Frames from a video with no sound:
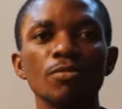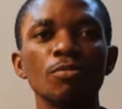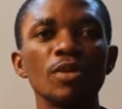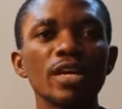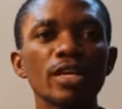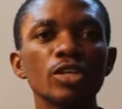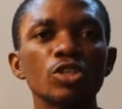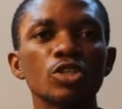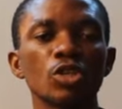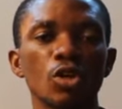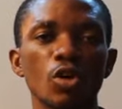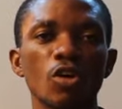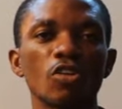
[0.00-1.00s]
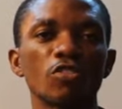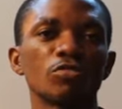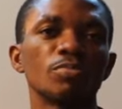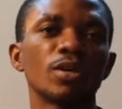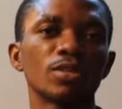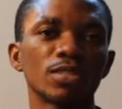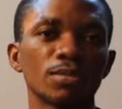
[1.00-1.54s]
range of
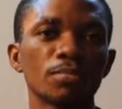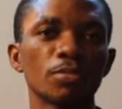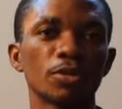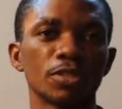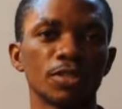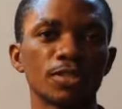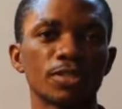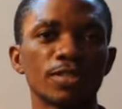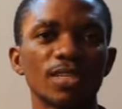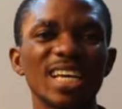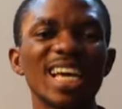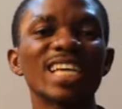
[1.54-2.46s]
melting points,